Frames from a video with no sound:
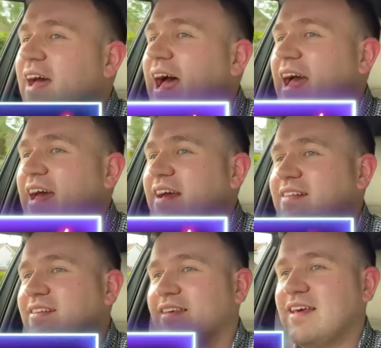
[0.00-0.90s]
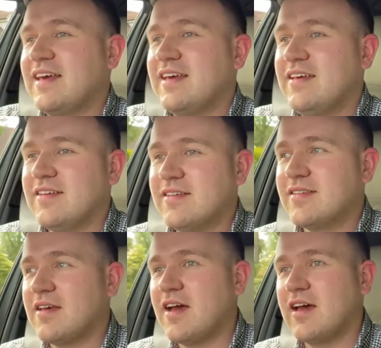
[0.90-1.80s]
and it
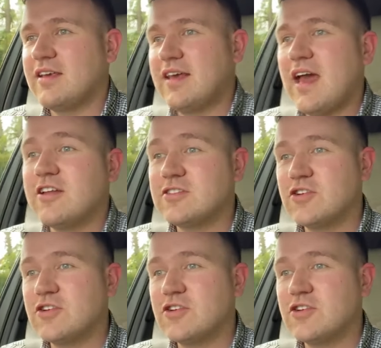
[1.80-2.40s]
is a Yaris